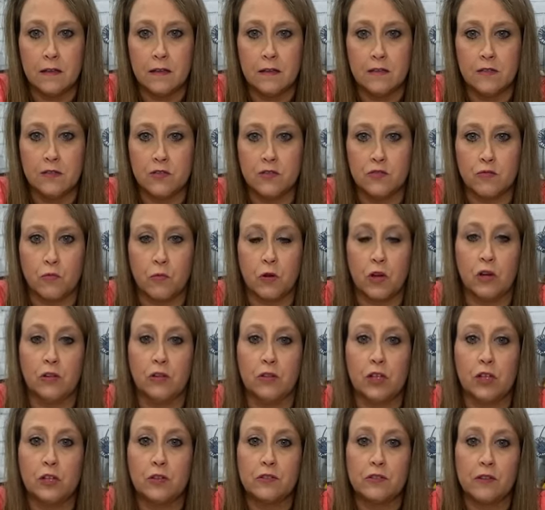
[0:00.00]
It's just real
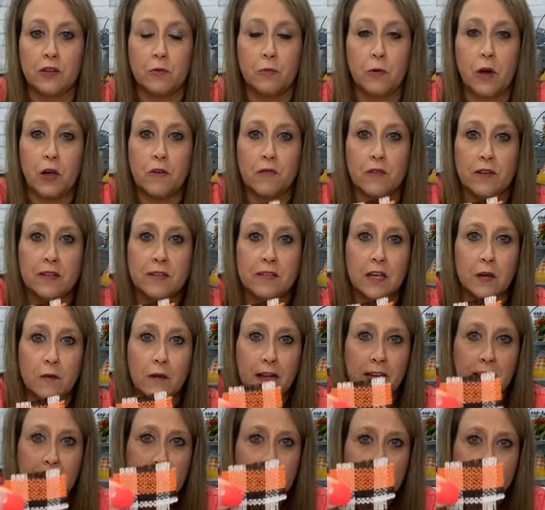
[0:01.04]
loosely woven. So
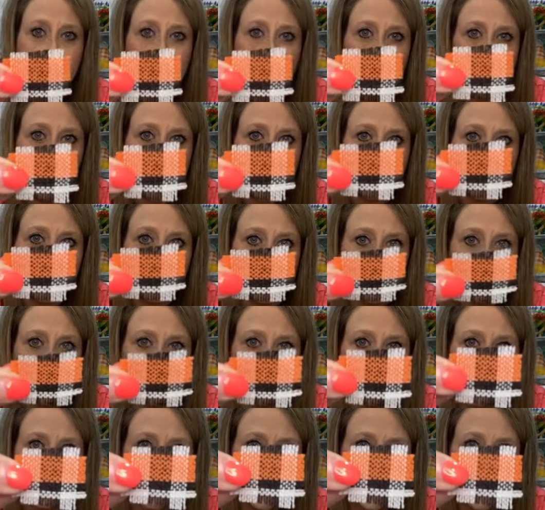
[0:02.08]
I got like the
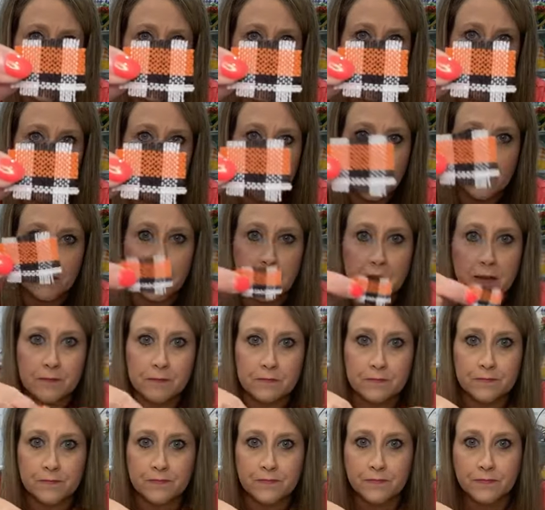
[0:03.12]
little fringes on it.
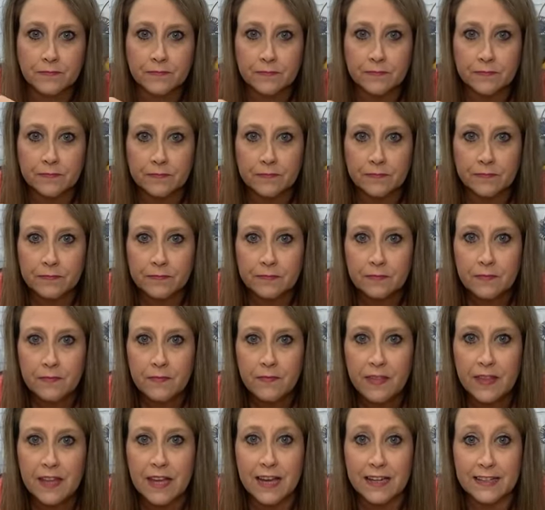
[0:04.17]

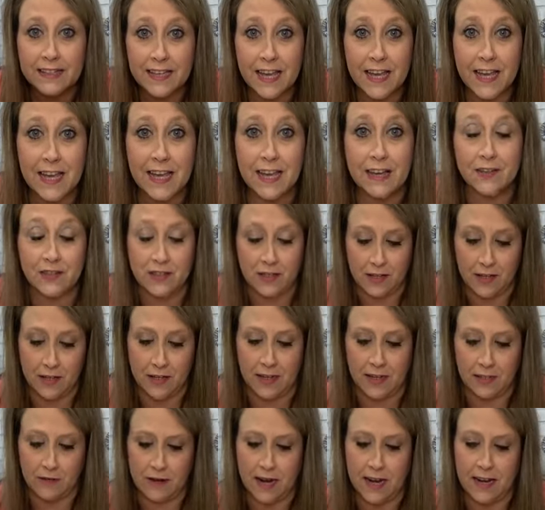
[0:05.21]
A titch,
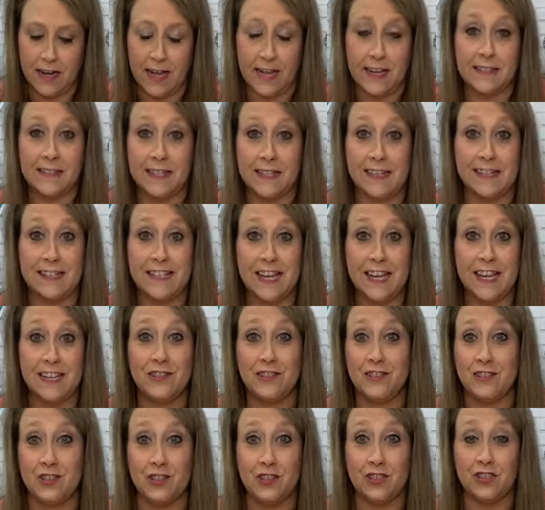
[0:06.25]
that's right Nancy, a
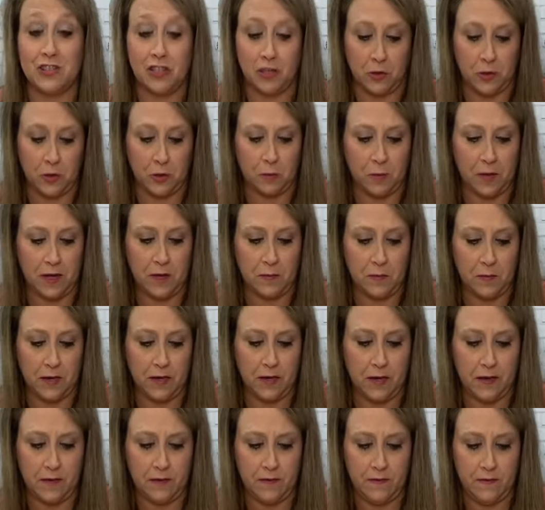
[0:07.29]
titch is just a little bitty
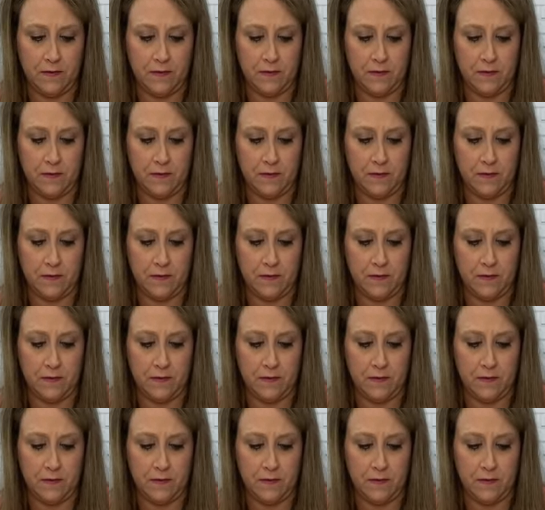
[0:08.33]
bit.